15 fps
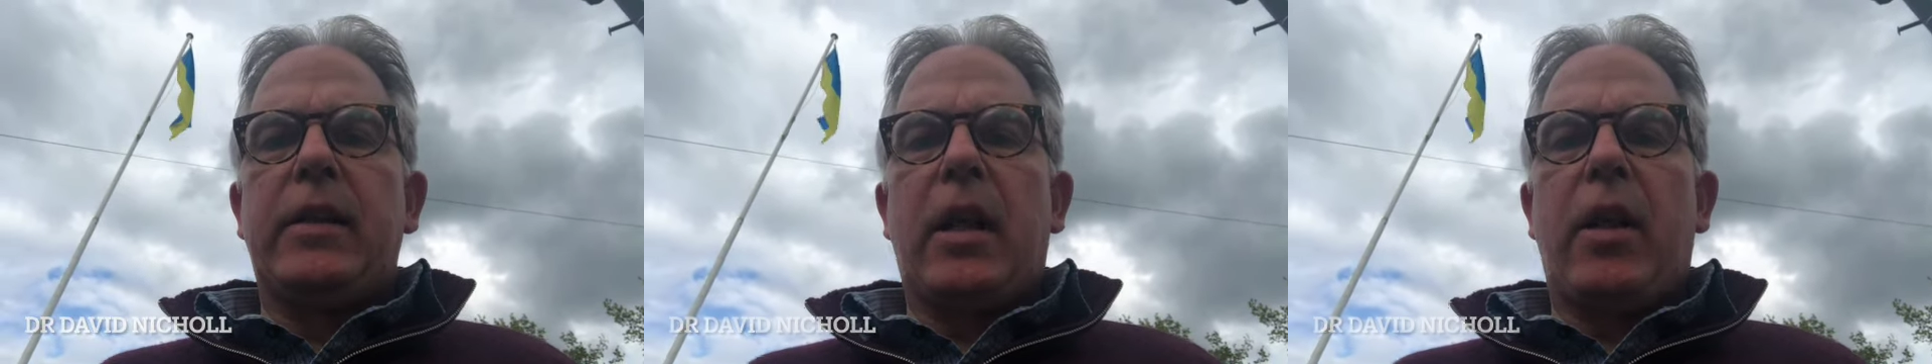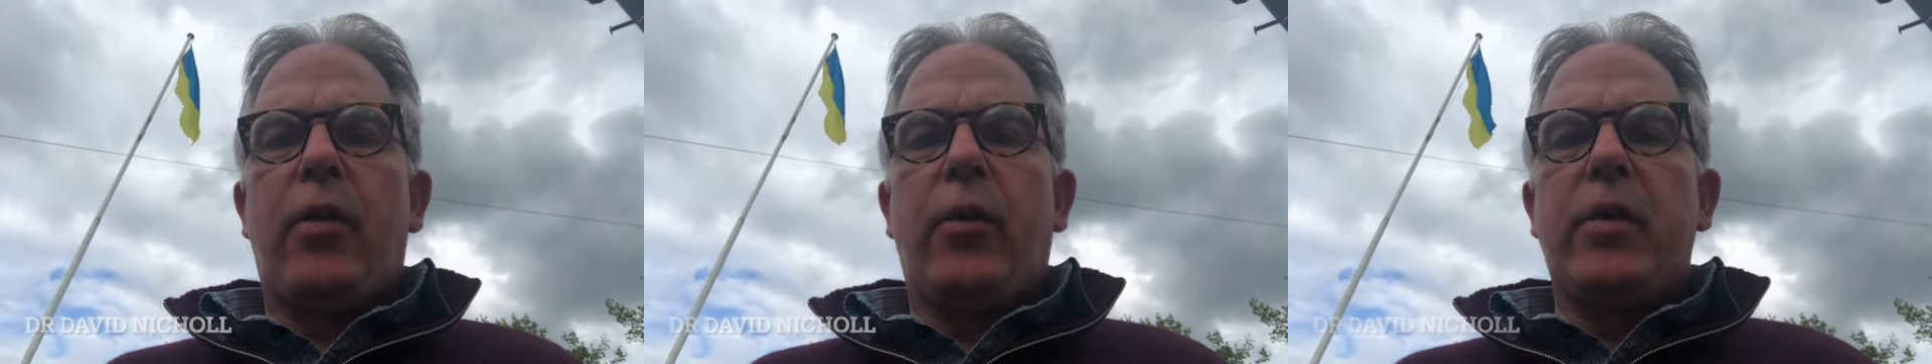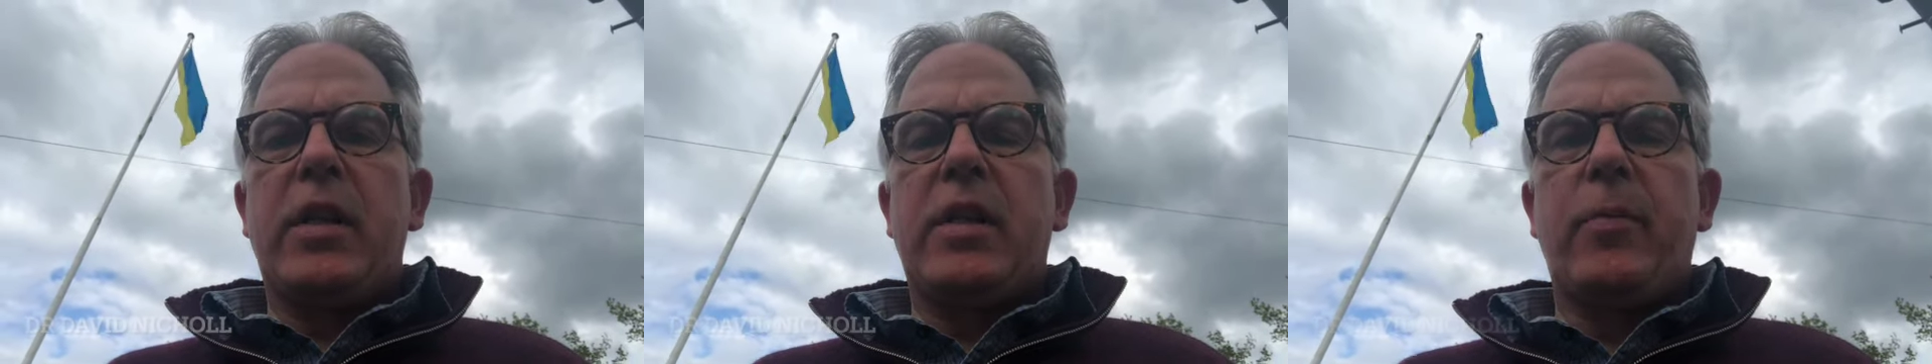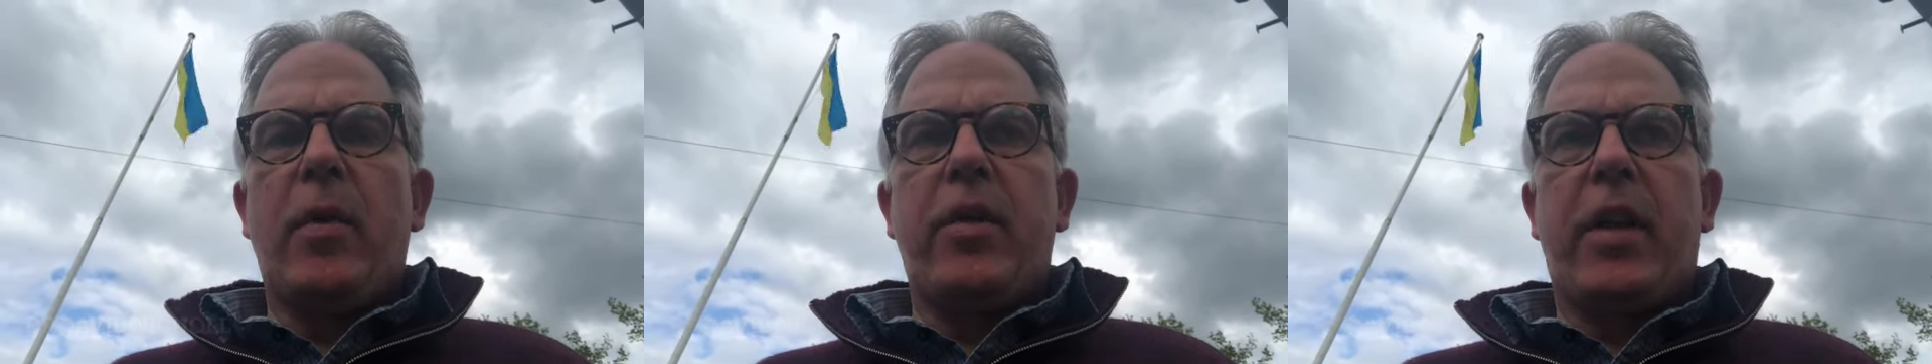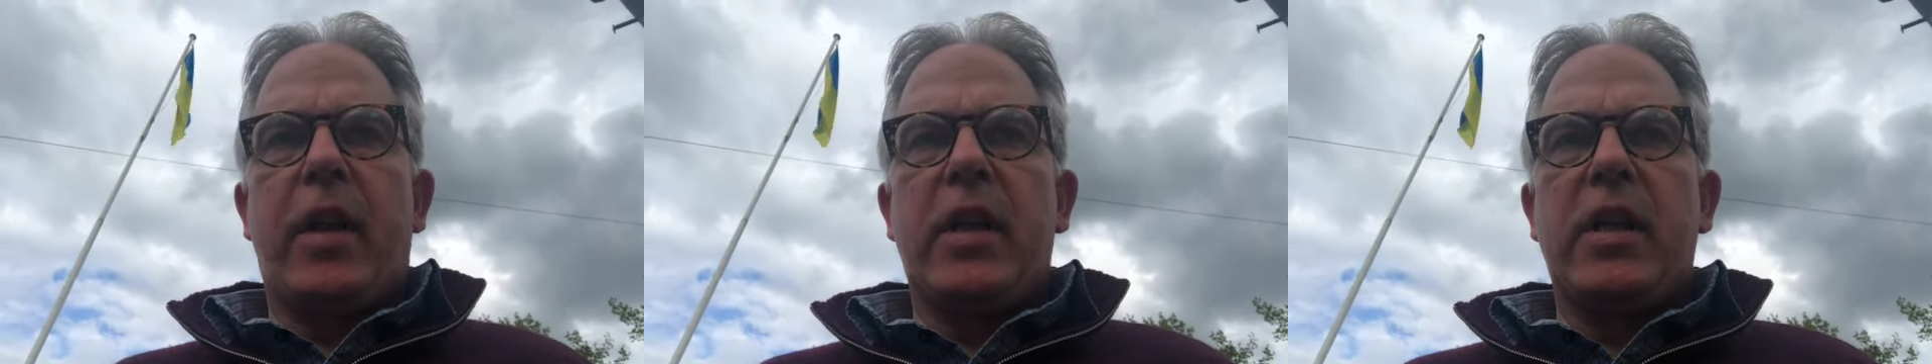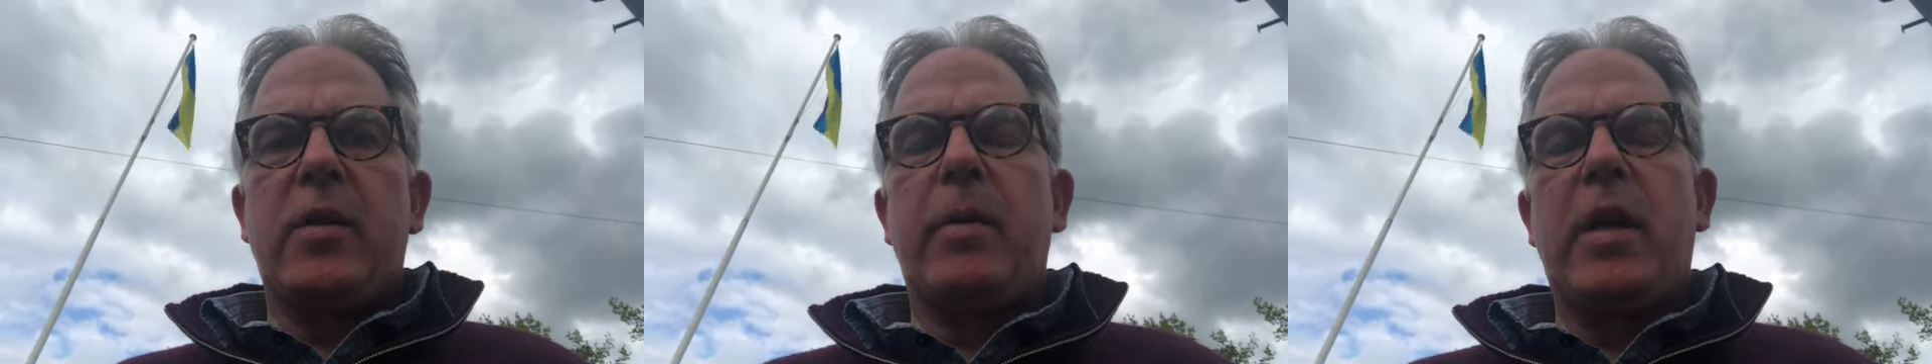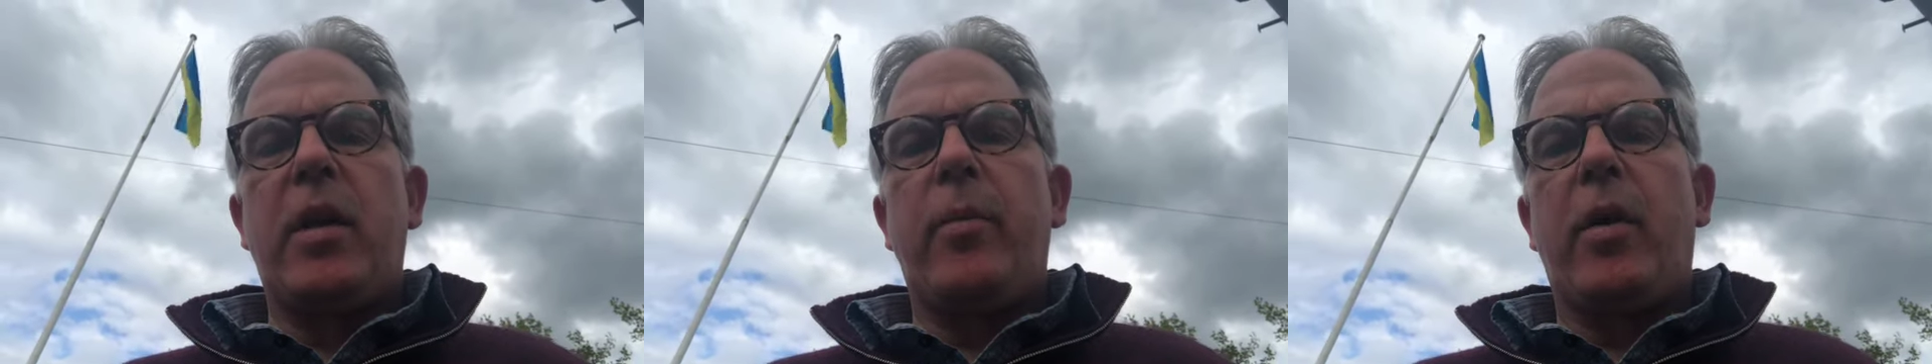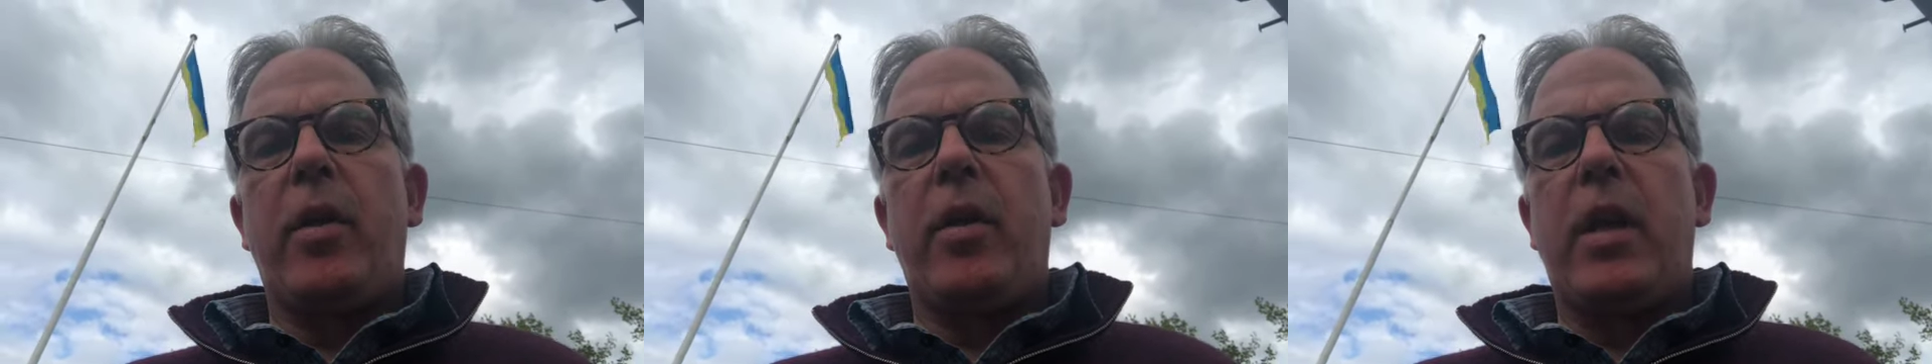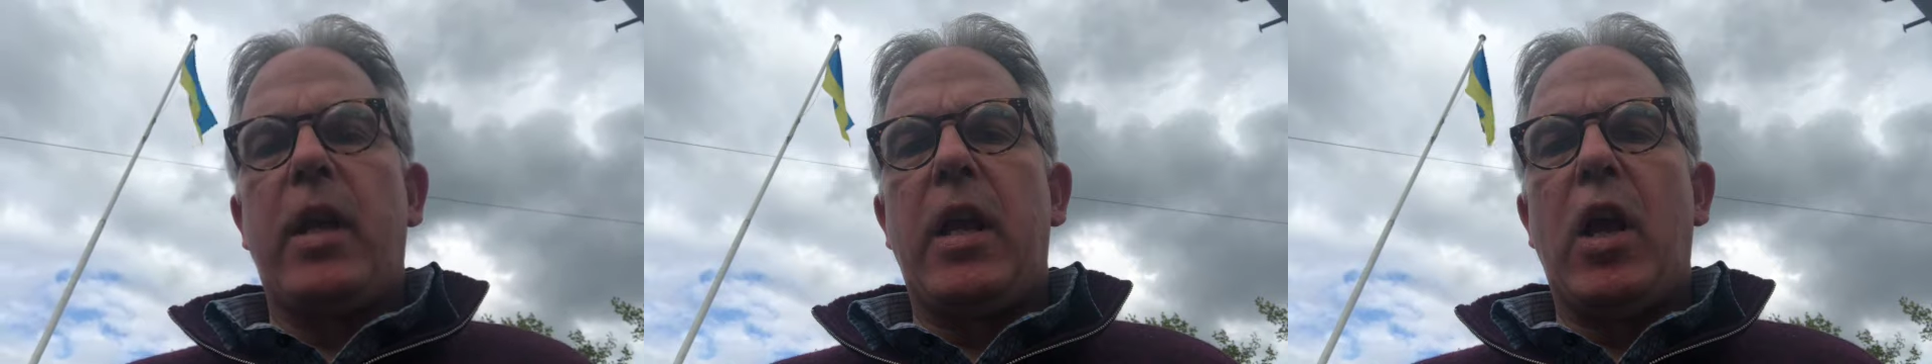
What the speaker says: I thought this month I'd explain about the